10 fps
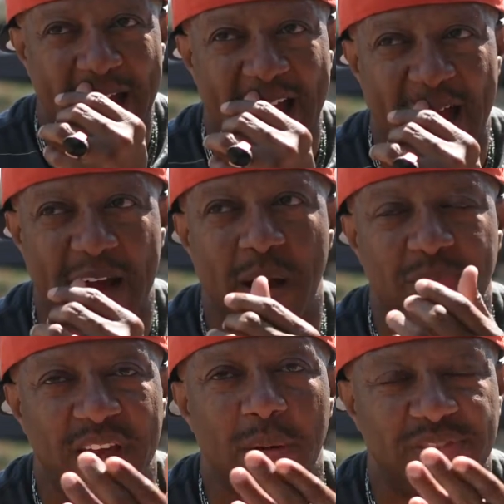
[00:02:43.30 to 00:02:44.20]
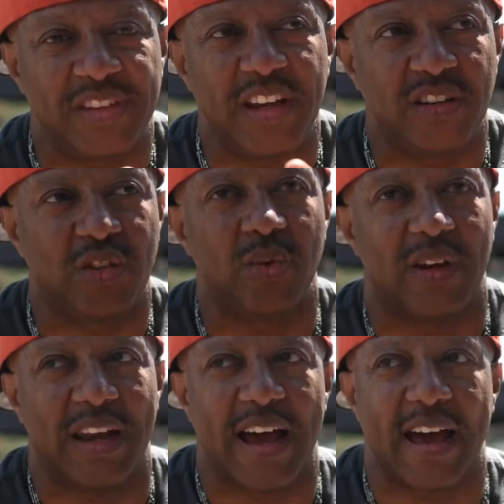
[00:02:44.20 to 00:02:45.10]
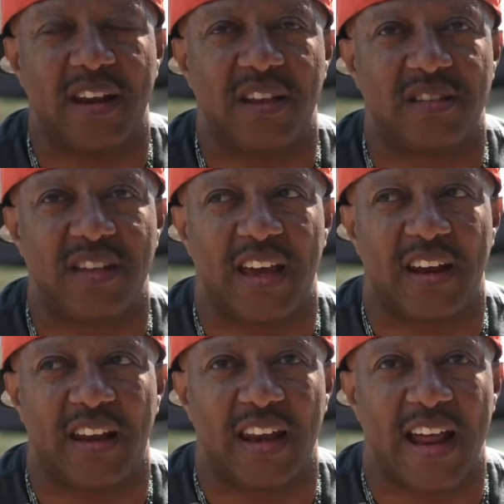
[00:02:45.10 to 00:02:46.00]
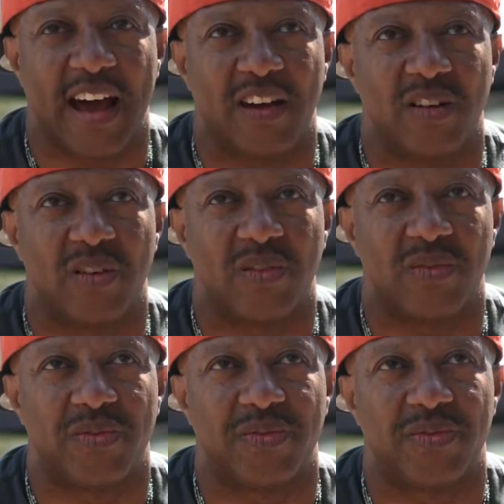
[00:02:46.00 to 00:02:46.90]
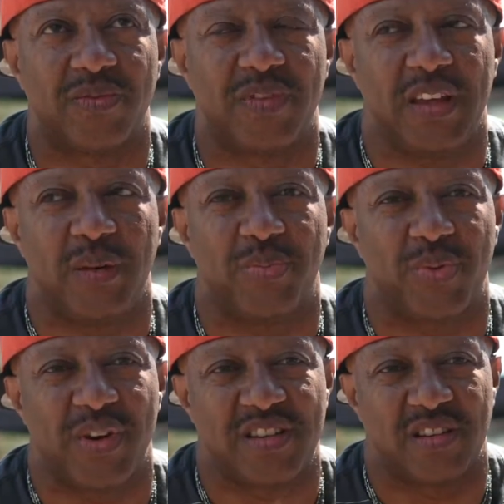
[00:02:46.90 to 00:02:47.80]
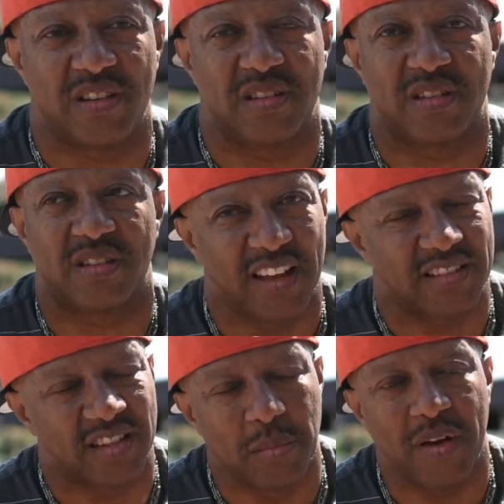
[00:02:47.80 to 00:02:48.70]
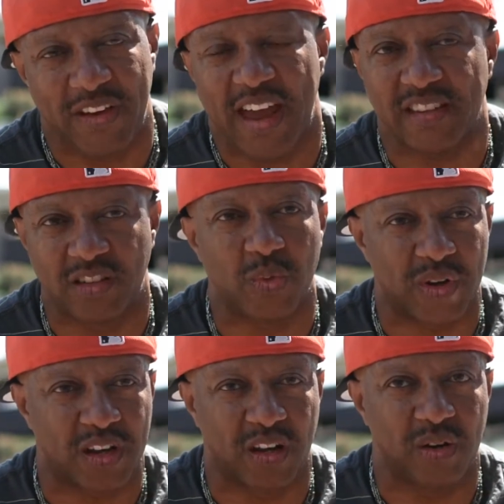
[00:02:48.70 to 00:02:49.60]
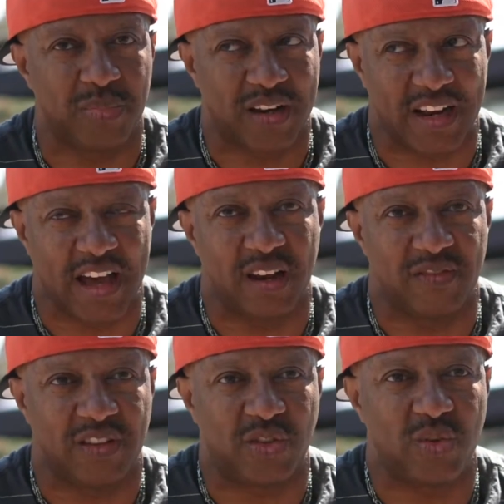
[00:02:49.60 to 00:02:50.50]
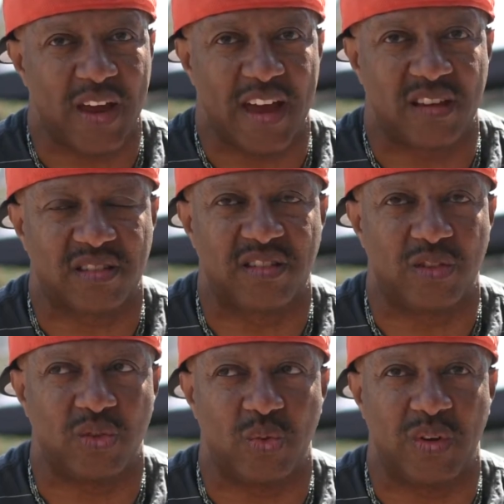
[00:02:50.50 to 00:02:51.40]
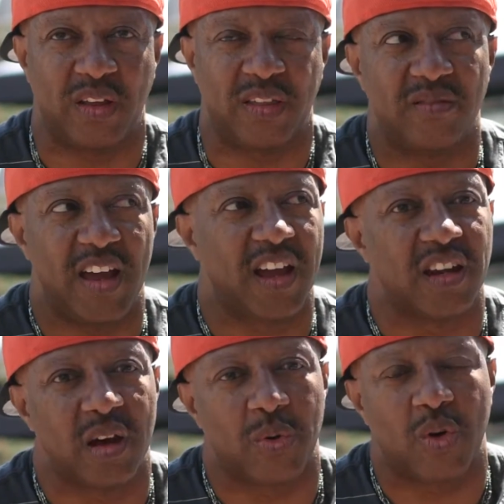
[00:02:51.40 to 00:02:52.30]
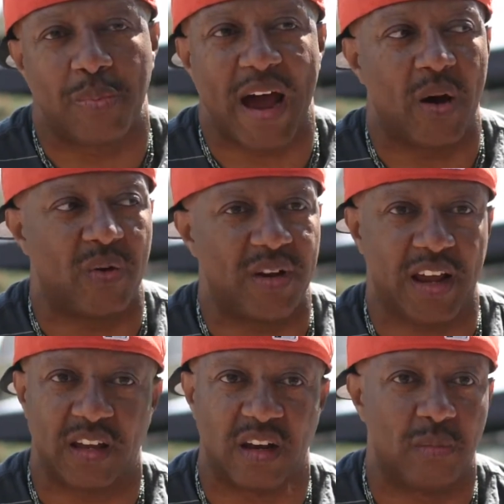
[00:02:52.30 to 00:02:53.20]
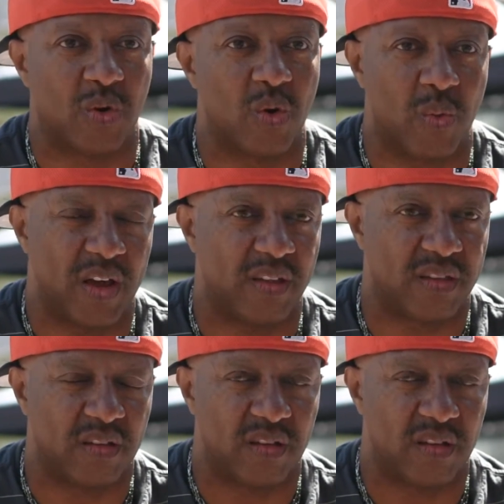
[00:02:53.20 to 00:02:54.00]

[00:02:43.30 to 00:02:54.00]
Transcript: I'm seeing too a lot is that a lot of the prejudice. Some of it has to do with color, but a lot of it too has to do with economical power and economical wealth.